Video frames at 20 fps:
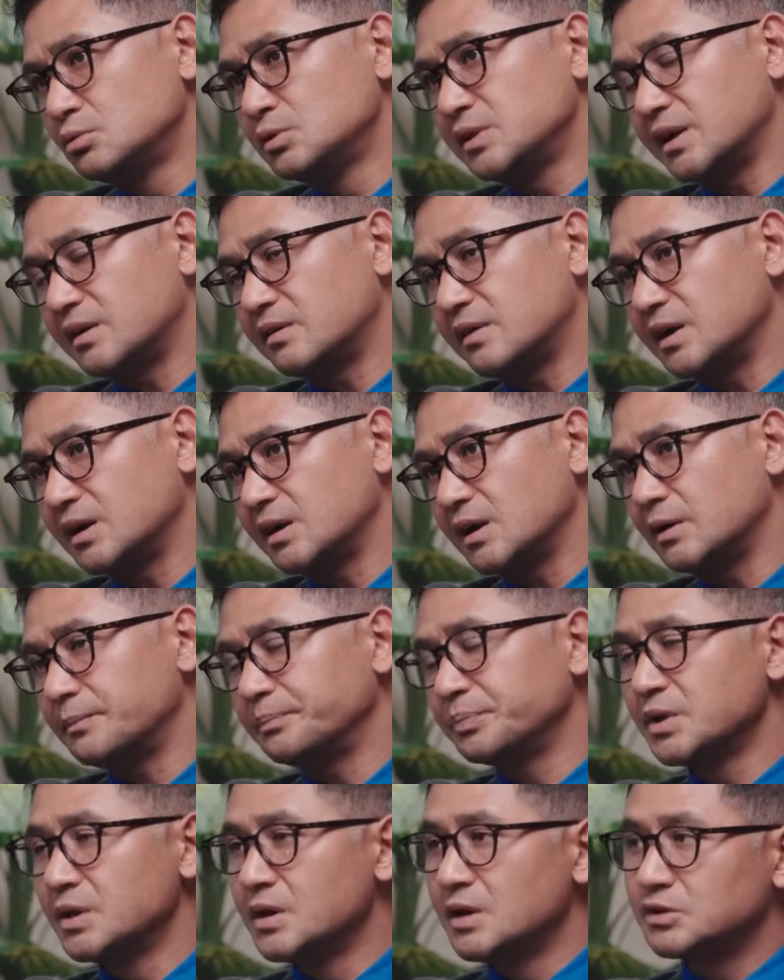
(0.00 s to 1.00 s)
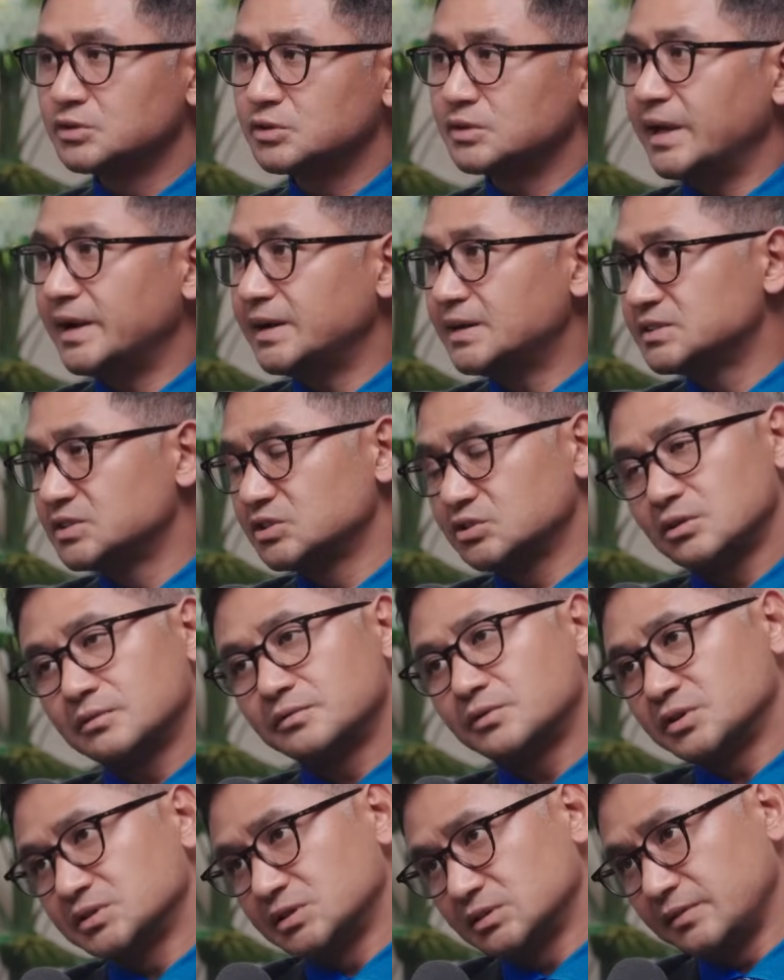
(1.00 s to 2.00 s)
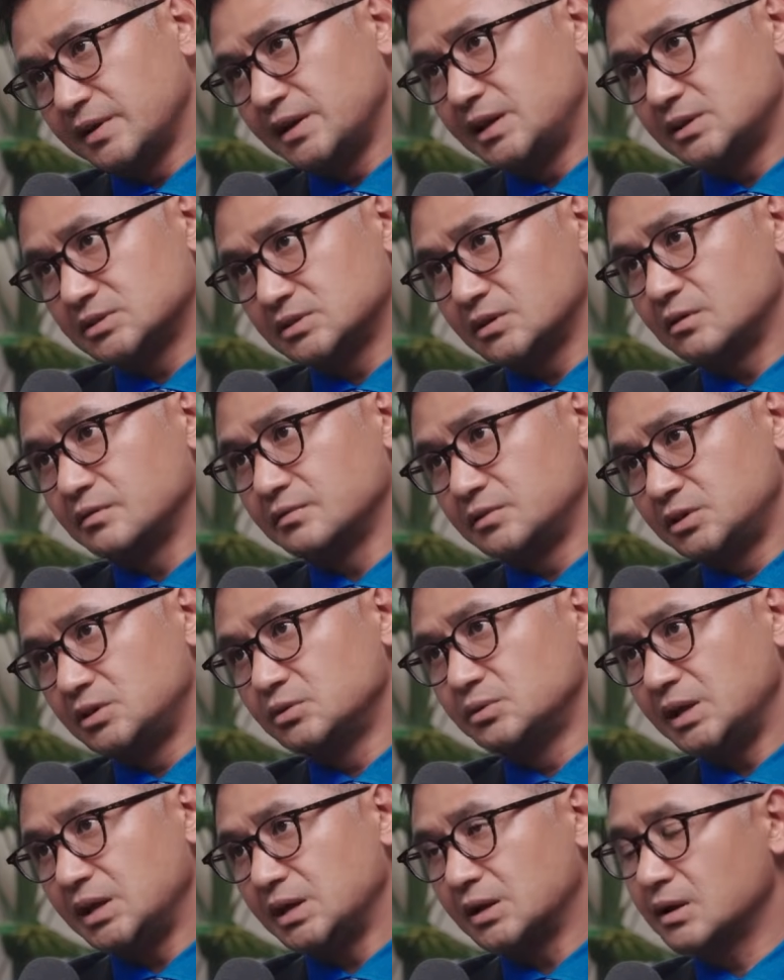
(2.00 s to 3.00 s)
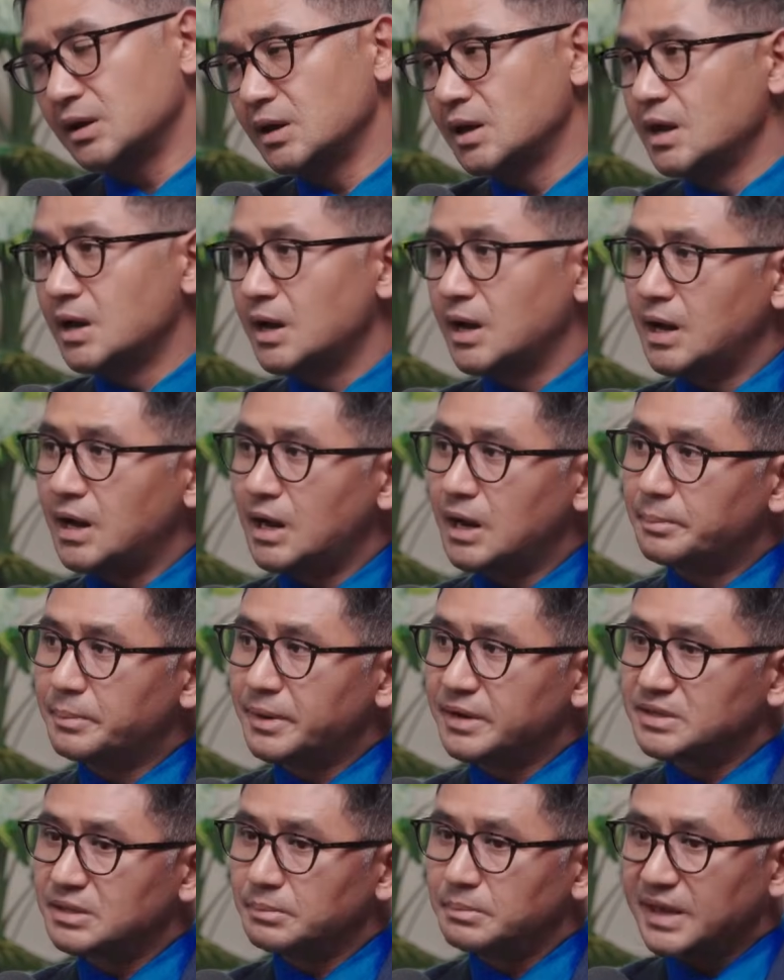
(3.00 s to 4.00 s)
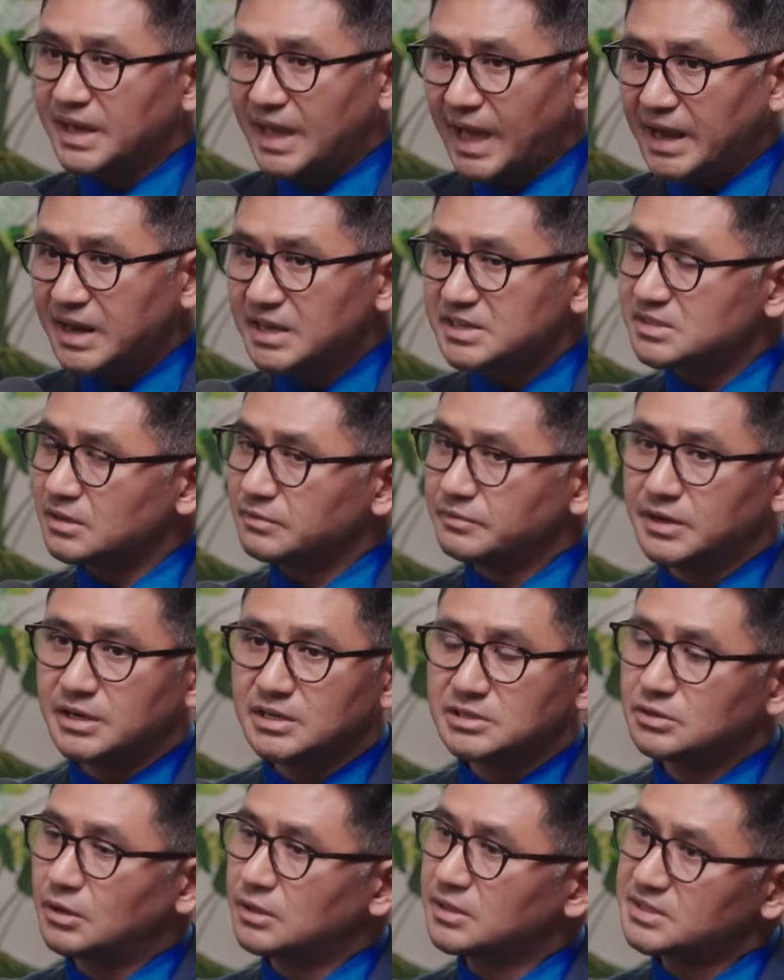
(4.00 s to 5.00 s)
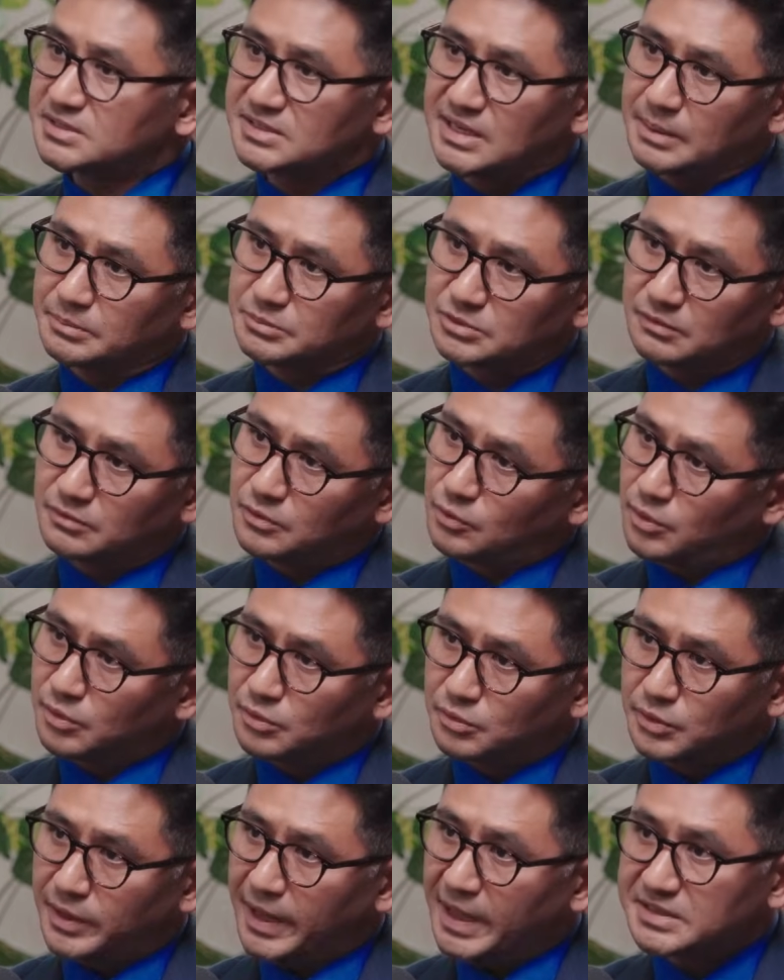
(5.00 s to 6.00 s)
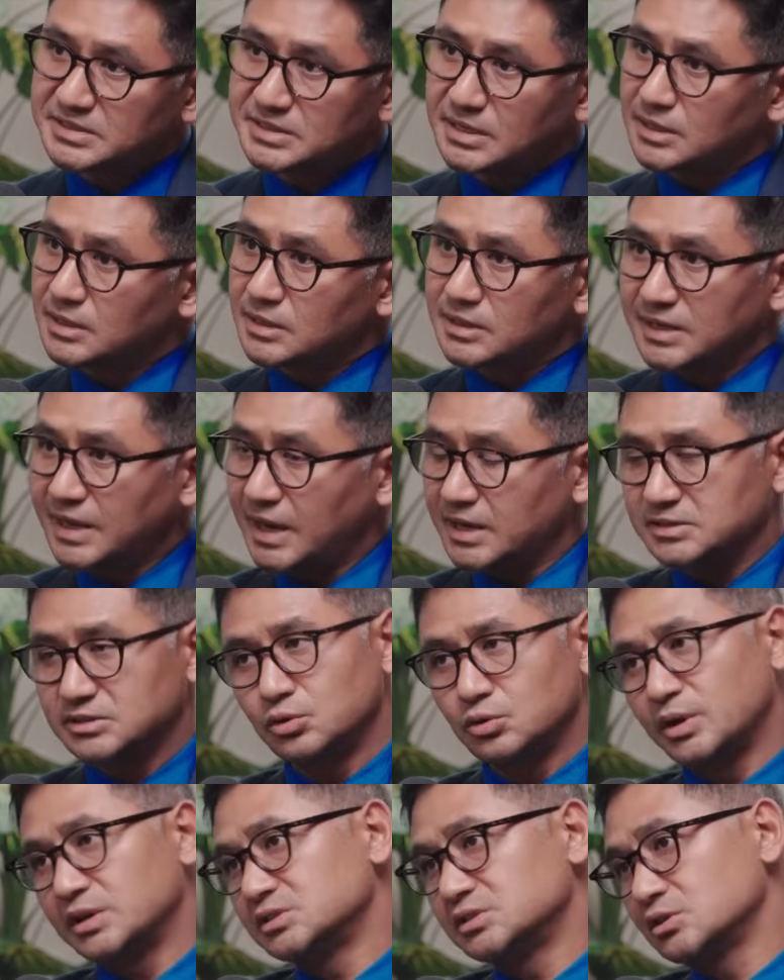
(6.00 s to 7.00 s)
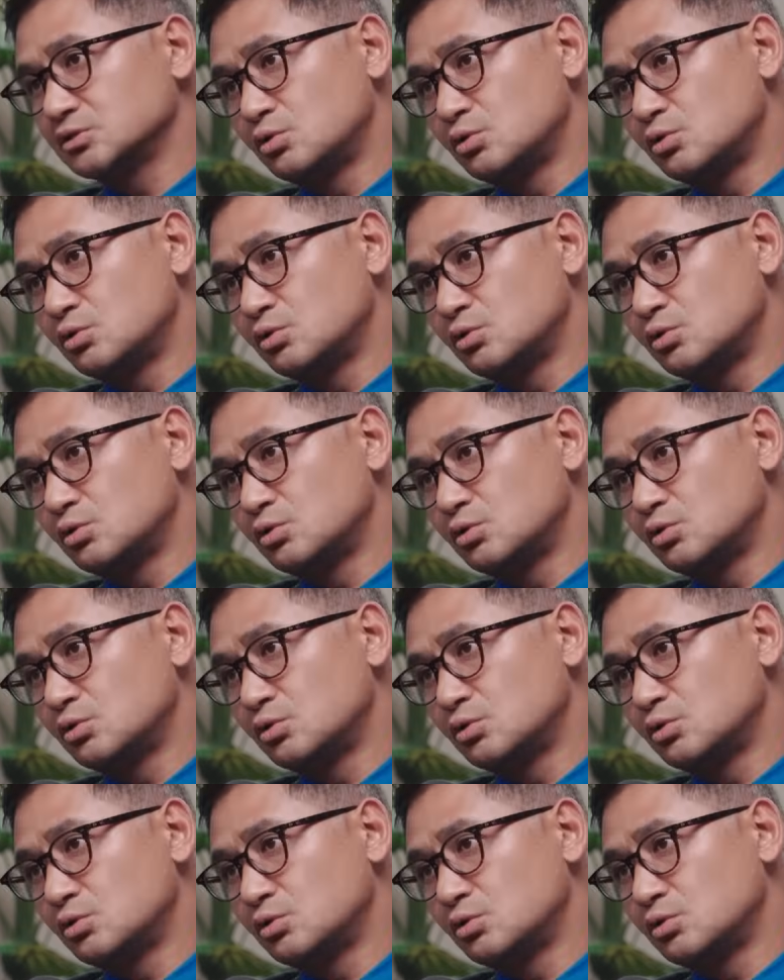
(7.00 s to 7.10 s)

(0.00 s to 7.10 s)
do that right now. So that decision, of course, is very sort of unique. But the mechanics of it is all the same. So if you want to exit, yes, you can